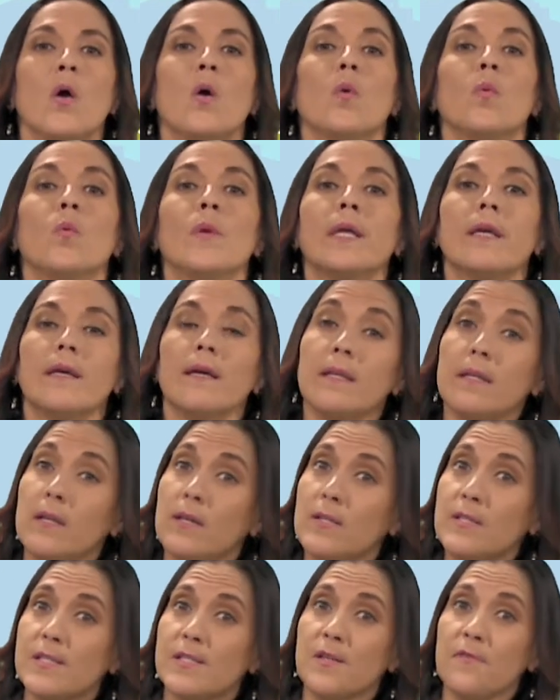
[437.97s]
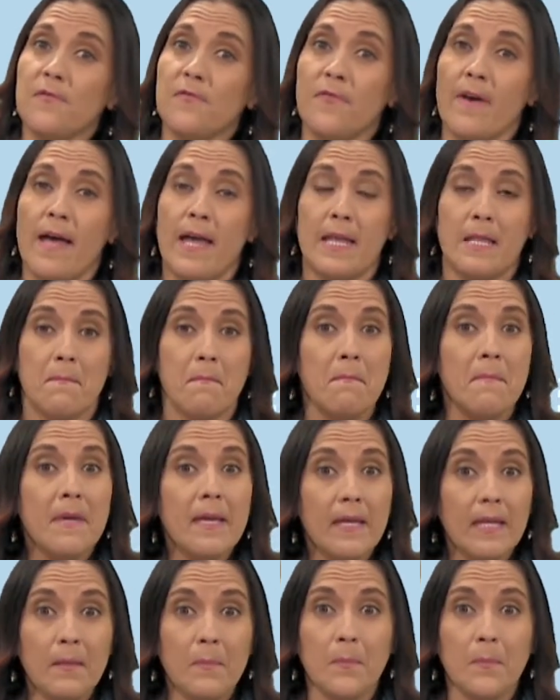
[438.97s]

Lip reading: We can also find many